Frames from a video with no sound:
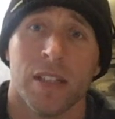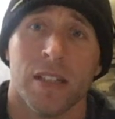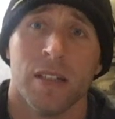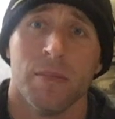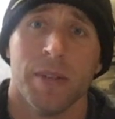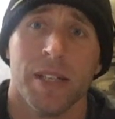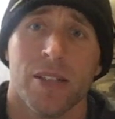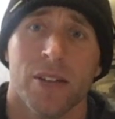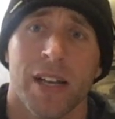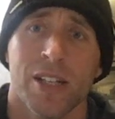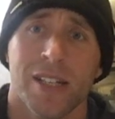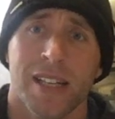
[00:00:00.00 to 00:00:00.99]
needed to be, so
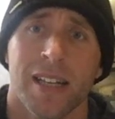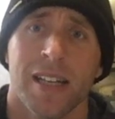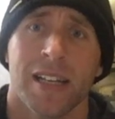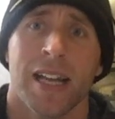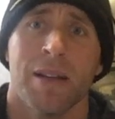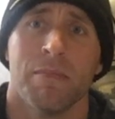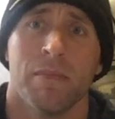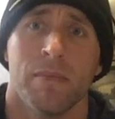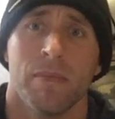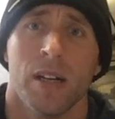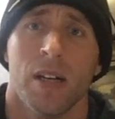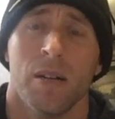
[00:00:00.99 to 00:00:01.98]
I just kind of kept
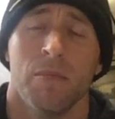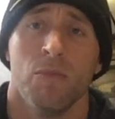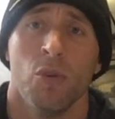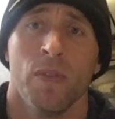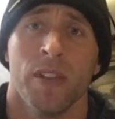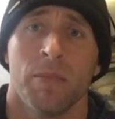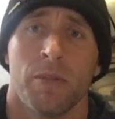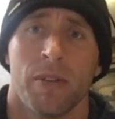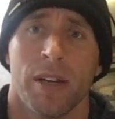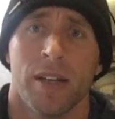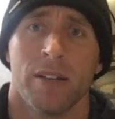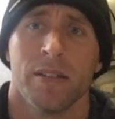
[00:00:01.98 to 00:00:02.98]
moving them
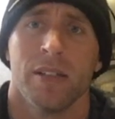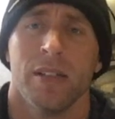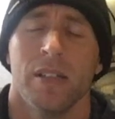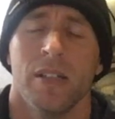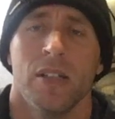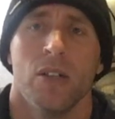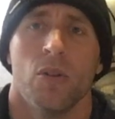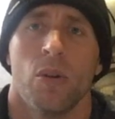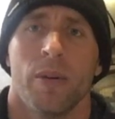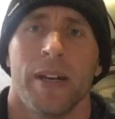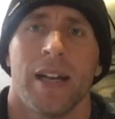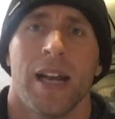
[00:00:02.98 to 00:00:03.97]
around. Well,
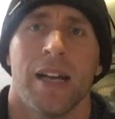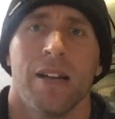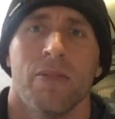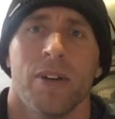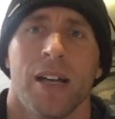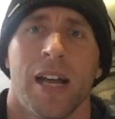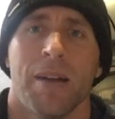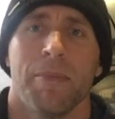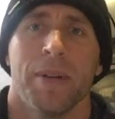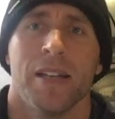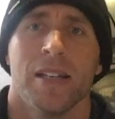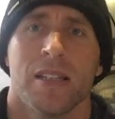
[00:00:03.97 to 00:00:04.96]
what
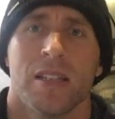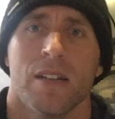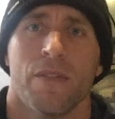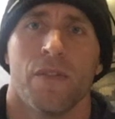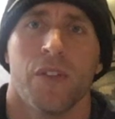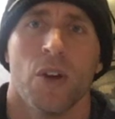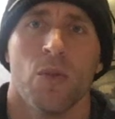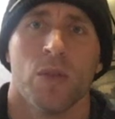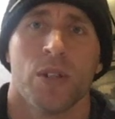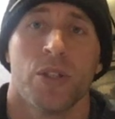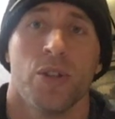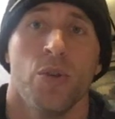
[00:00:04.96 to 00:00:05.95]
happened is the float
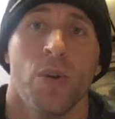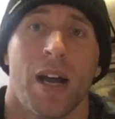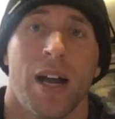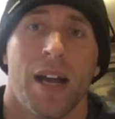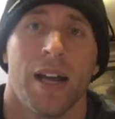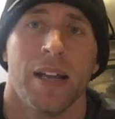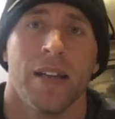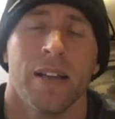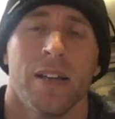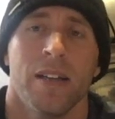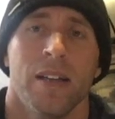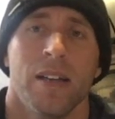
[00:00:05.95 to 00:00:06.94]
was too high,
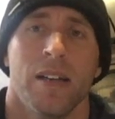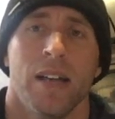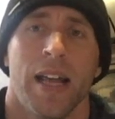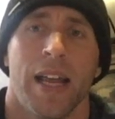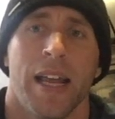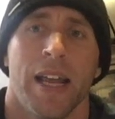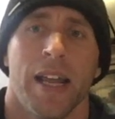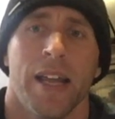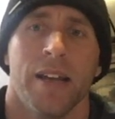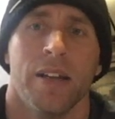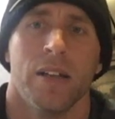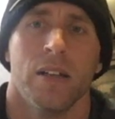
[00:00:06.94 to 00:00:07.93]

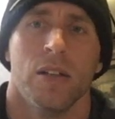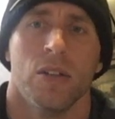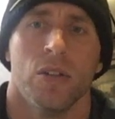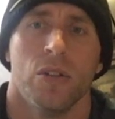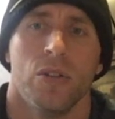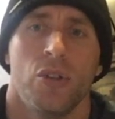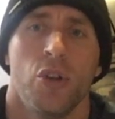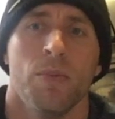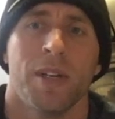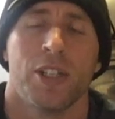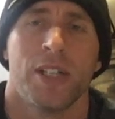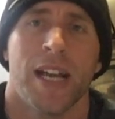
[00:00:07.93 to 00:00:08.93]
and too
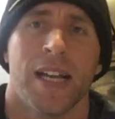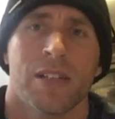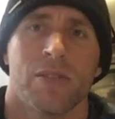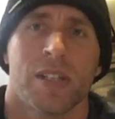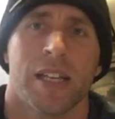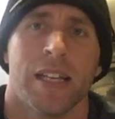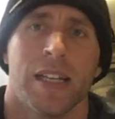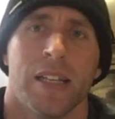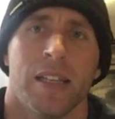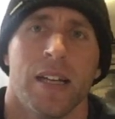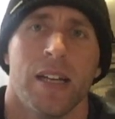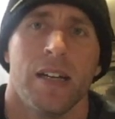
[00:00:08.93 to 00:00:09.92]
much gas was getting
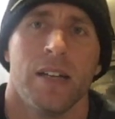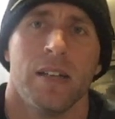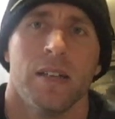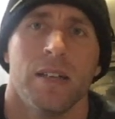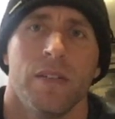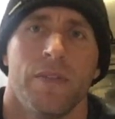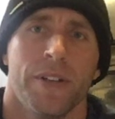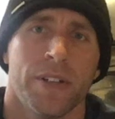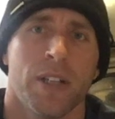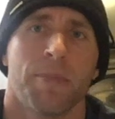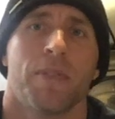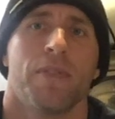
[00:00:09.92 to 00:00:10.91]
in there,
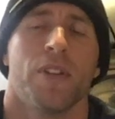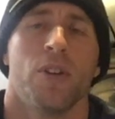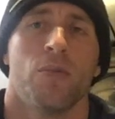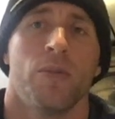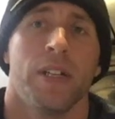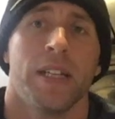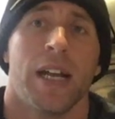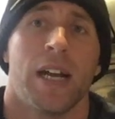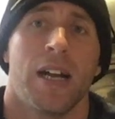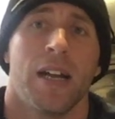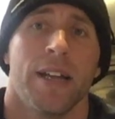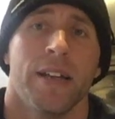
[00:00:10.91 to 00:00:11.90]
filling up the float really
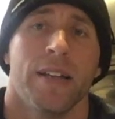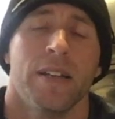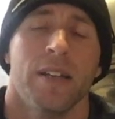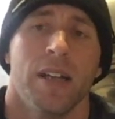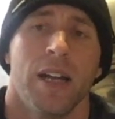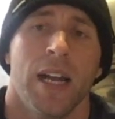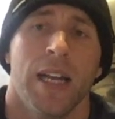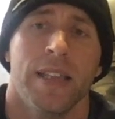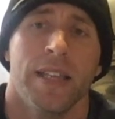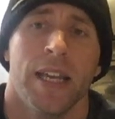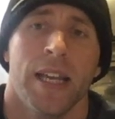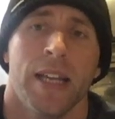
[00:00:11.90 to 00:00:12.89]
high,
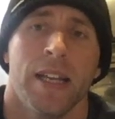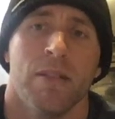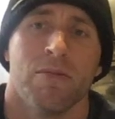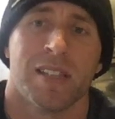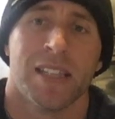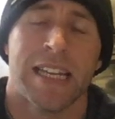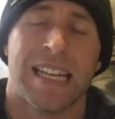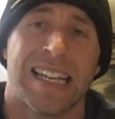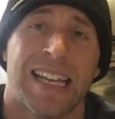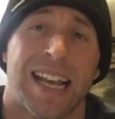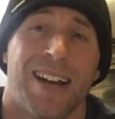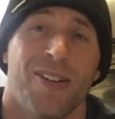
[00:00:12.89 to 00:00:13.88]
and then it was
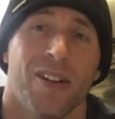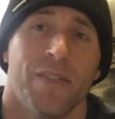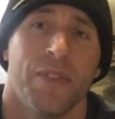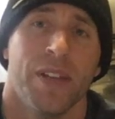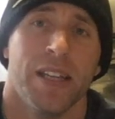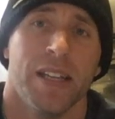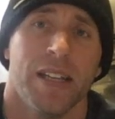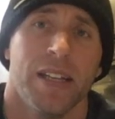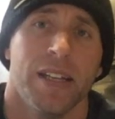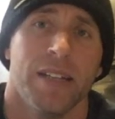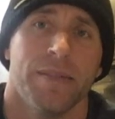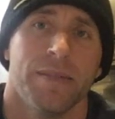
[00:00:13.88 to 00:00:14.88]
leaking out of
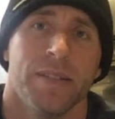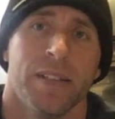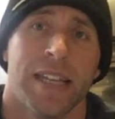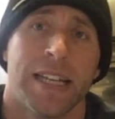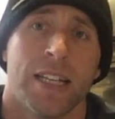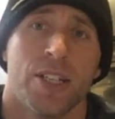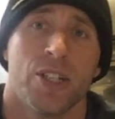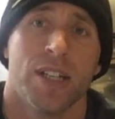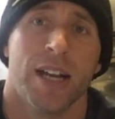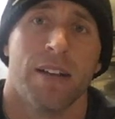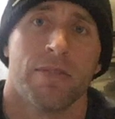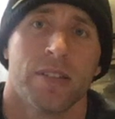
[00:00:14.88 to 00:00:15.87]
the linkage
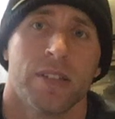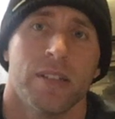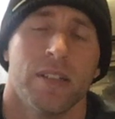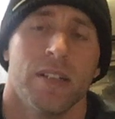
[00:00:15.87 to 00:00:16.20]
shafts.